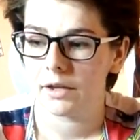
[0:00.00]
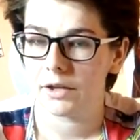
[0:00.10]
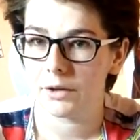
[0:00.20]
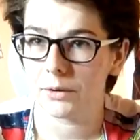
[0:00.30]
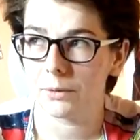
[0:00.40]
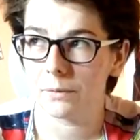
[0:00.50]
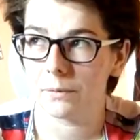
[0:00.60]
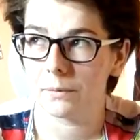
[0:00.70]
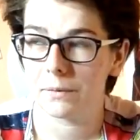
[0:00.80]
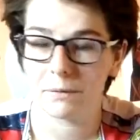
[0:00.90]
New
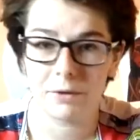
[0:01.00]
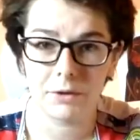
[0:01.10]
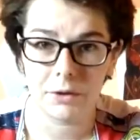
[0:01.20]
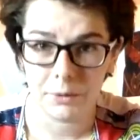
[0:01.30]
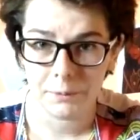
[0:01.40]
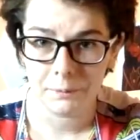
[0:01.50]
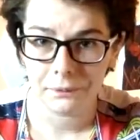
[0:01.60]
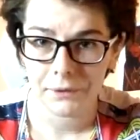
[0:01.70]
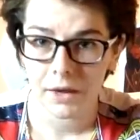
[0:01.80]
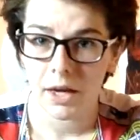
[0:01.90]
52,
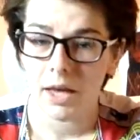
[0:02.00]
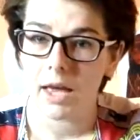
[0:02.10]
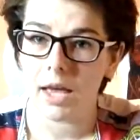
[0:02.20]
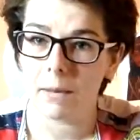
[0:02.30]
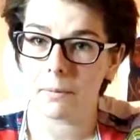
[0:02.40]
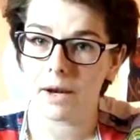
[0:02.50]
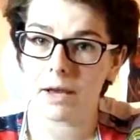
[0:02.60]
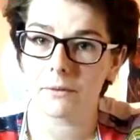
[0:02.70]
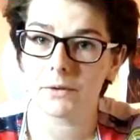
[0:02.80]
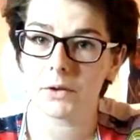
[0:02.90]
and
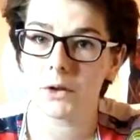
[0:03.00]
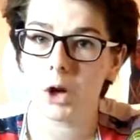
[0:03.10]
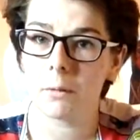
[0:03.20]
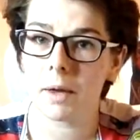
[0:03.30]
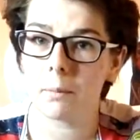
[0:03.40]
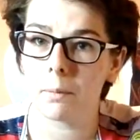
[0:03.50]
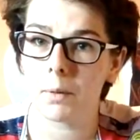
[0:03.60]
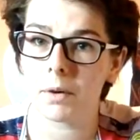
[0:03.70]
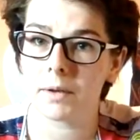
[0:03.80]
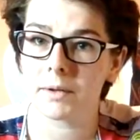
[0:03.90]
many of those comic
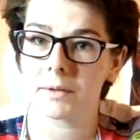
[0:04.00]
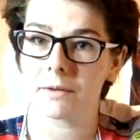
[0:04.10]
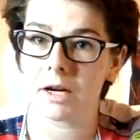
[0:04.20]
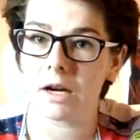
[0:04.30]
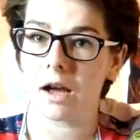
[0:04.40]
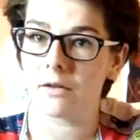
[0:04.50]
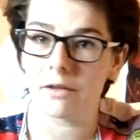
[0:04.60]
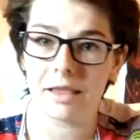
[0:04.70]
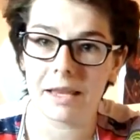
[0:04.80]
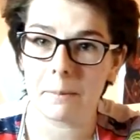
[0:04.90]
books were
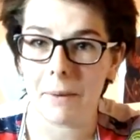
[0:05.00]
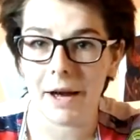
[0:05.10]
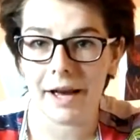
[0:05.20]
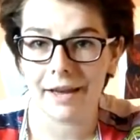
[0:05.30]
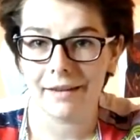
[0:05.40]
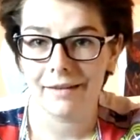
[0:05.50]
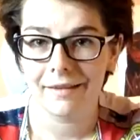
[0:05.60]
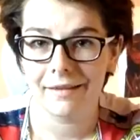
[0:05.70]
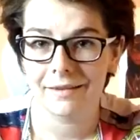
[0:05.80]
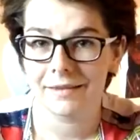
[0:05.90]
not really my
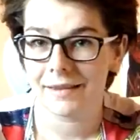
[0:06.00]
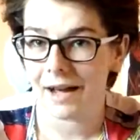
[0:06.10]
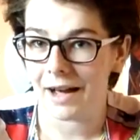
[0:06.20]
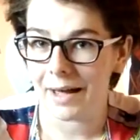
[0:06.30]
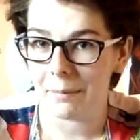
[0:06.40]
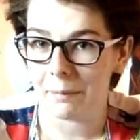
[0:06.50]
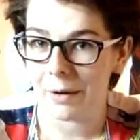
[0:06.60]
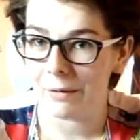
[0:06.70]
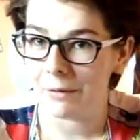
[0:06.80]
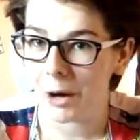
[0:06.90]
type
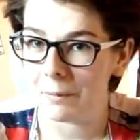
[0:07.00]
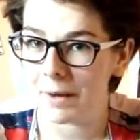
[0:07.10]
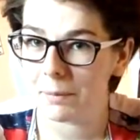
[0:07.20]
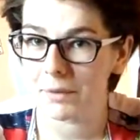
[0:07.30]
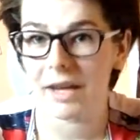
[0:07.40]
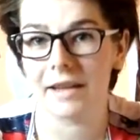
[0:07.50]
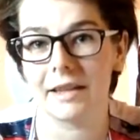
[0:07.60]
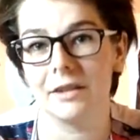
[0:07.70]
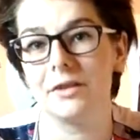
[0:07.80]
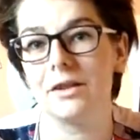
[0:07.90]
of comic books. I
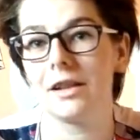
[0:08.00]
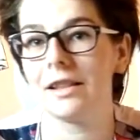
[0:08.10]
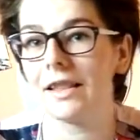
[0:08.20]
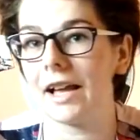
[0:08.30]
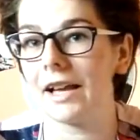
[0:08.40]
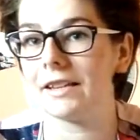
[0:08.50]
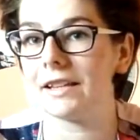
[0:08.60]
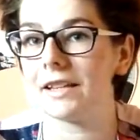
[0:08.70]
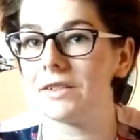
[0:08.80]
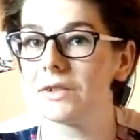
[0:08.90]
didn't really like
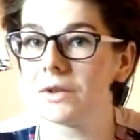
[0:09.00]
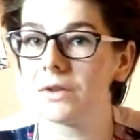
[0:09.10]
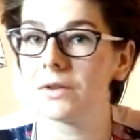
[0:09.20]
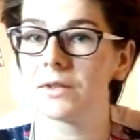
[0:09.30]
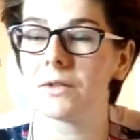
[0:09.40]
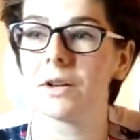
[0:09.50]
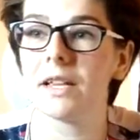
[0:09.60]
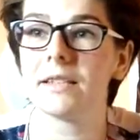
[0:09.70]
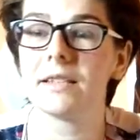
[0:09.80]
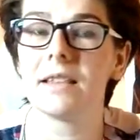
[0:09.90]
these
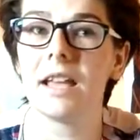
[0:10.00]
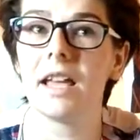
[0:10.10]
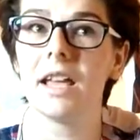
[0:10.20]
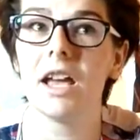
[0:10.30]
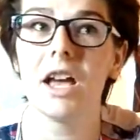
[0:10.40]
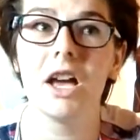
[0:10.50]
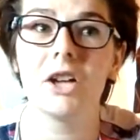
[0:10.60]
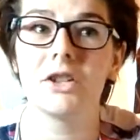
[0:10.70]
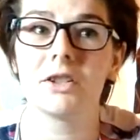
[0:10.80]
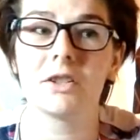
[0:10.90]
stories. They
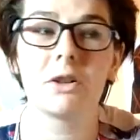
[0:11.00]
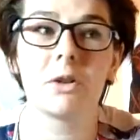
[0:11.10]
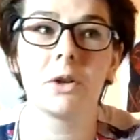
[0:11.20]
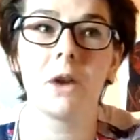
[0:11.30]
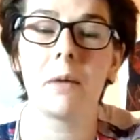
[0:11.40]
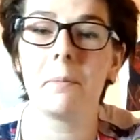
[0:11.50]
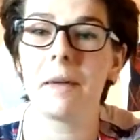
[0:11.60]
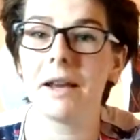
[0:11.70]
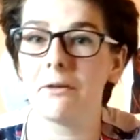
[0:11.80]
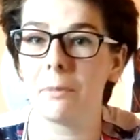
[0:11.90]
just screwed up
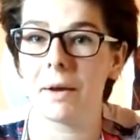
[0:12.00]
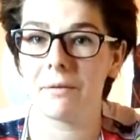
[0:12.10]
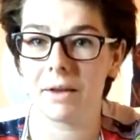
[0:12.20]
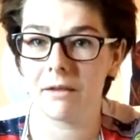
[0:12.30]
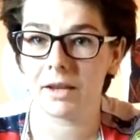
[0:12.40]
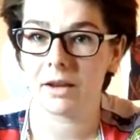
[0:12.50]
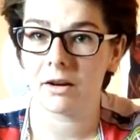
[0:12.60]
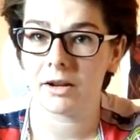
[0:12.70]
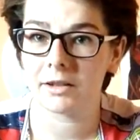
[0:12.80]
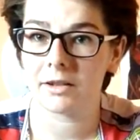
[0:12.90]
many of my favorite
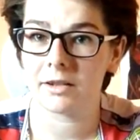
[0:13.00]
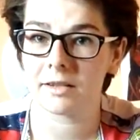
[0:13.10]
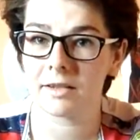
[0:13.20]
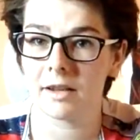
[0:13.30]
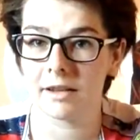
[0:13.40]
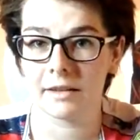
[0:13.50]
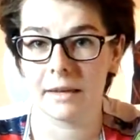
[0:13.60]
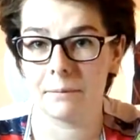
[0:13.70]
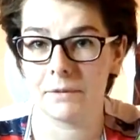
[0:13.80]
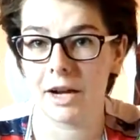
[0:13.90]
characters,
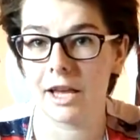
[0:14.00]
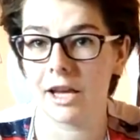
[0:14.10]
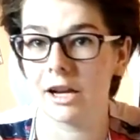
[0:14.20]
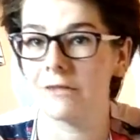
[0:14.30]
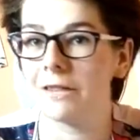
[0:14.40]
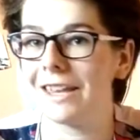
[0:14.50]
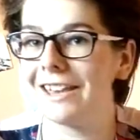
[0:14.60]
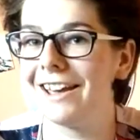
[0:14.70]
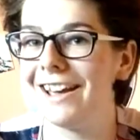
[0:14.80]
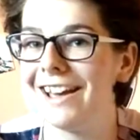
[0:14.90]
Tim Drake
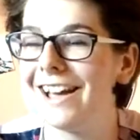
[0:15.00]
included.